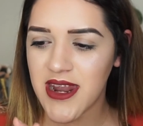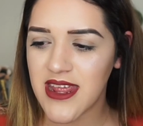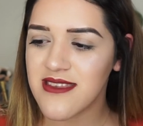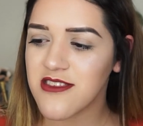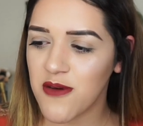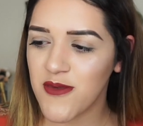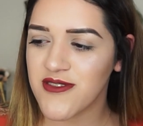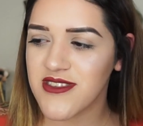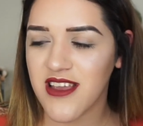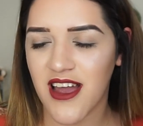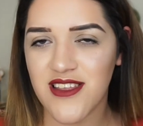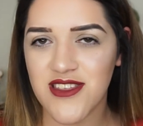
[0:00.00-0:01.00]
it is
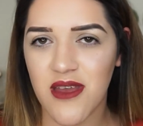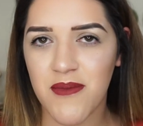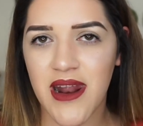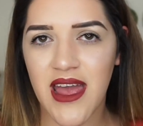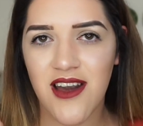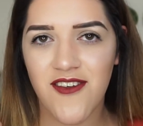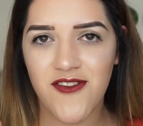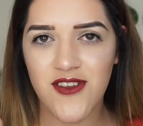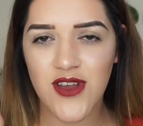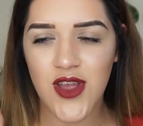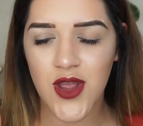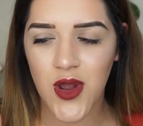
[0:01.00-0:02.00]
almost gone so I'm gonna have
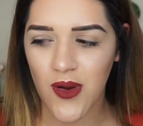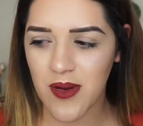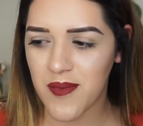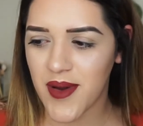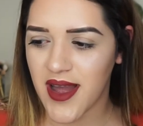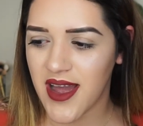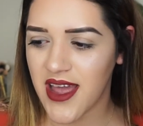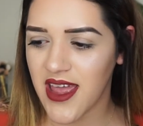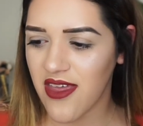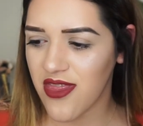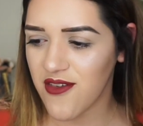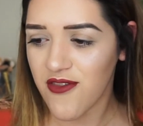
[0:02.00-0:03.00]
to go and
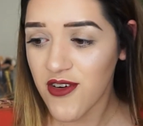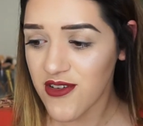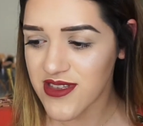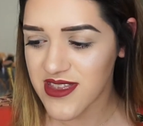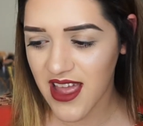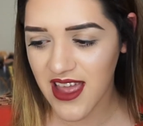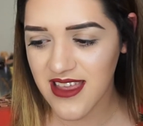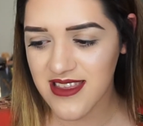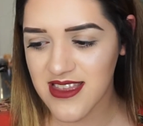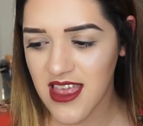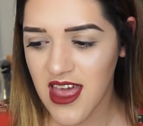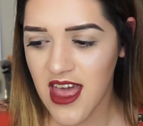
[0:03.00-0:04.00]
buy the full
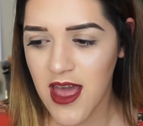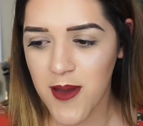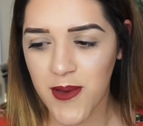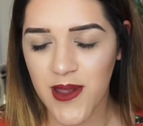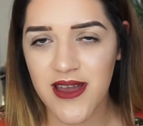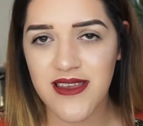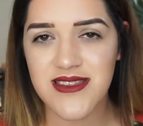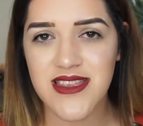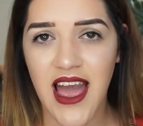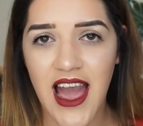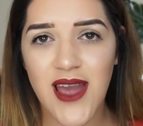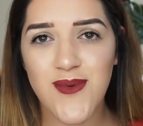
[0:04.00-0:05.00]
size because
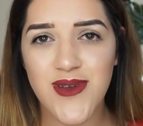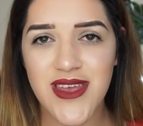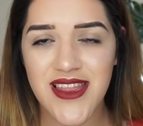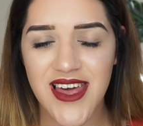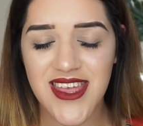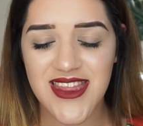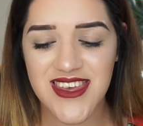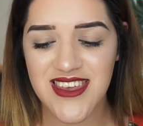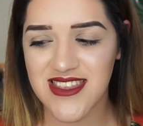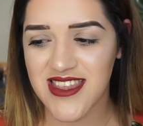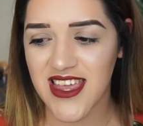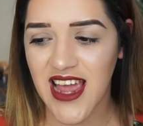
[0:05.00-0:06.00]
I really like
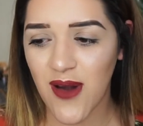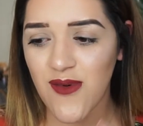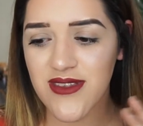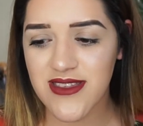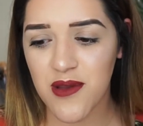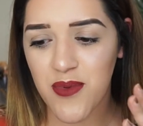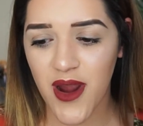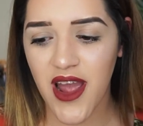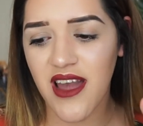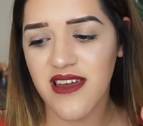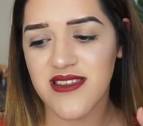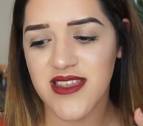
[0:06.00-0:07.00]
this. Like I was
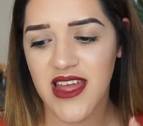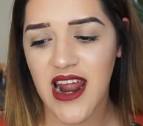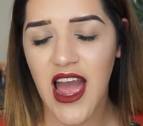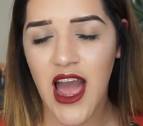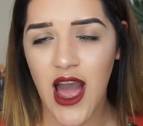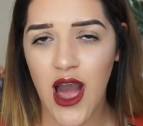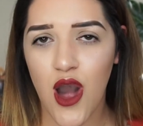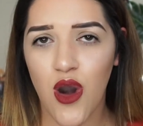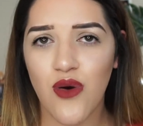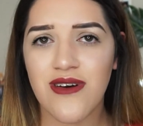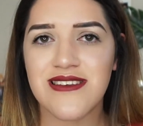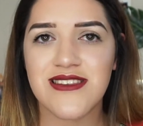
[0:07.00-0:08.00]
surprised at
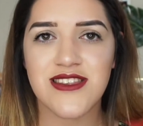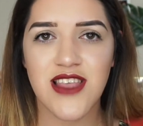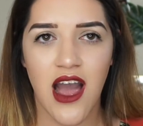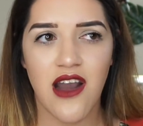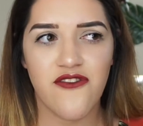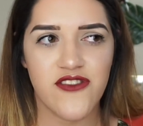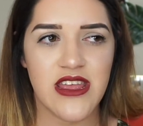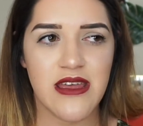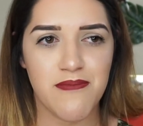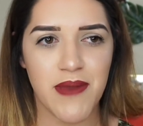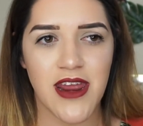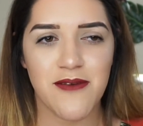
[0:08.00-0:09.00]
how soft
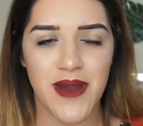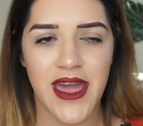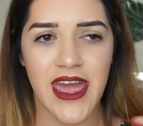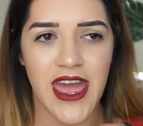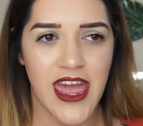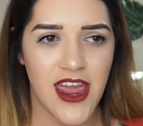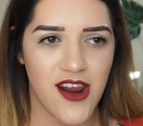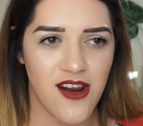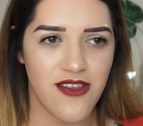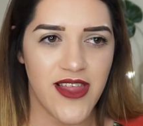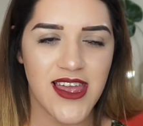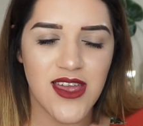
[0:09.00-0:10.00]
it made my
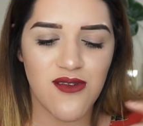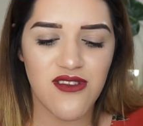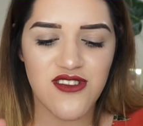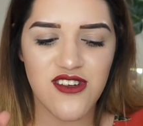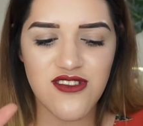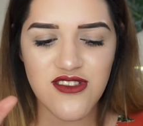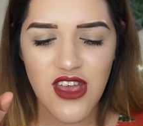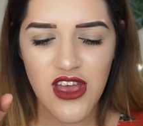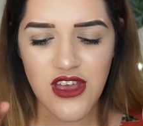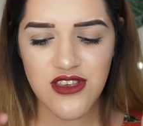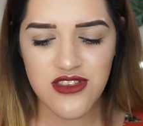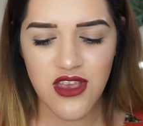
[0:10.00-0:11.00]
hair. Like it was just
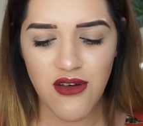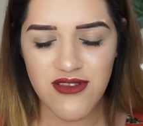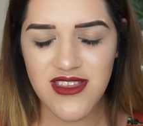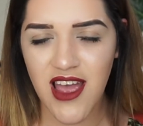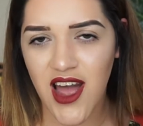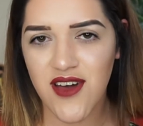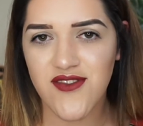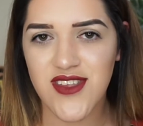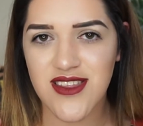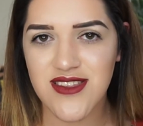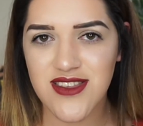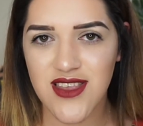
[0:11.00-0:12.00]
so soft
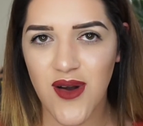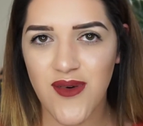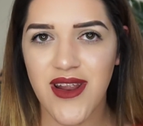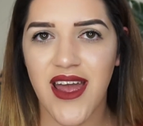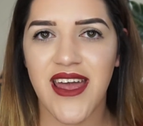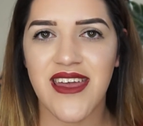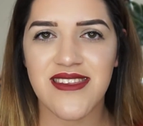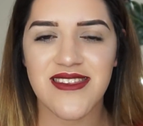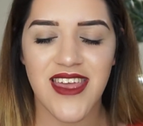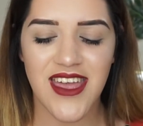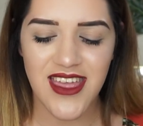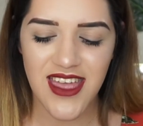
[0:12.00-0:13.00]
and so nice.
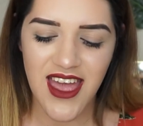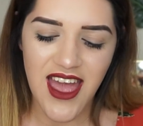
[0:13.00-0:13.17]
Like